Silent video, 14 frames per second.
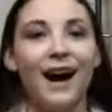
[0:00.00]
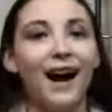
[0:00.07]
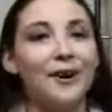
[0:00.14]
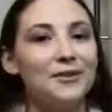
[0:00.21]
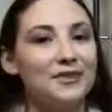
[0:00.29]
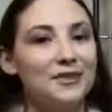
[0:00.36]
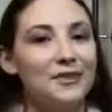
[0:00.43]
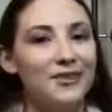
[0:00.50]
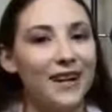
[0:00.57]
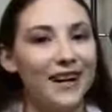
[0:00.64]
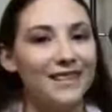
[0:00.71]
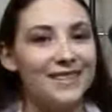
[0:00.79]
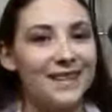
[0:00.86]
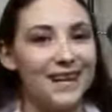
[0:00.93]
I will see you
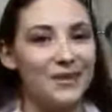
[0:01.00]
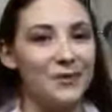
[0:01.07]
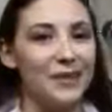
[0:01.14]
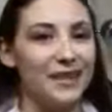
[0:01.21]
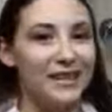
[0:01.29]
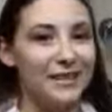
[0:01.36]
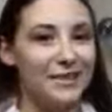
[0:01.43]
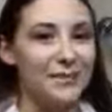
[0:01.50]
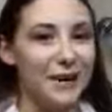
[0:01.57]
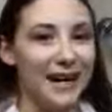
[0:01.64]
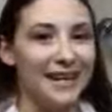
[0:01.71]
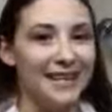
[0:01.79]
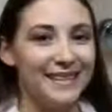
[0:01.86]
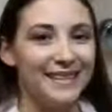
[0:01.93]
guys next week.
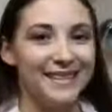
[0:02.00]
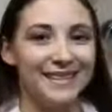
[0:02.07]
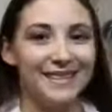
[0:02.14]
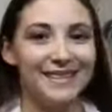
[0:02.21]
Bye.